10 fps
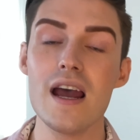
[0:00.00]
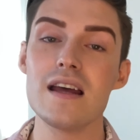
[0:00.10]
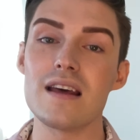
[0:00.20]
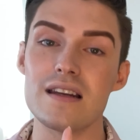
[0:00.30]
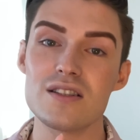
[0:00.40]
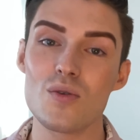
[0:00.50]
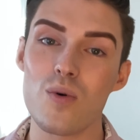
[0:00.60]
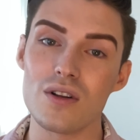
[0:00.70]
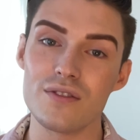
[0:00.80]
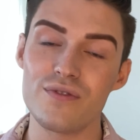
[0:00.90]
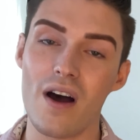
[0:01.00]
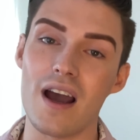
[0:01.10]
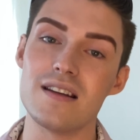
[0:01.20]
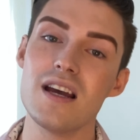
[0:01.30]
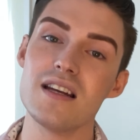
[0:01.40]
that is qualified
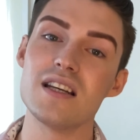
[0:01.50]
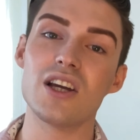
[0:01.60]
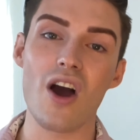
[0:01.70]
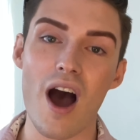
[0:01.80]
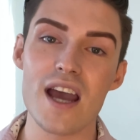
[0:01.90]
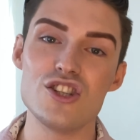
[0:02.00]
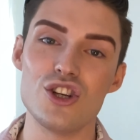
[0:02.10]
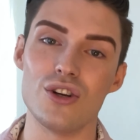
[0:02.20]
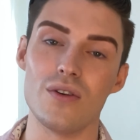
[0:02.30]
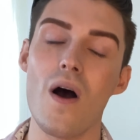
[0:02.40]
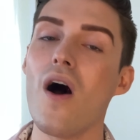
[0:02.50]
to guide you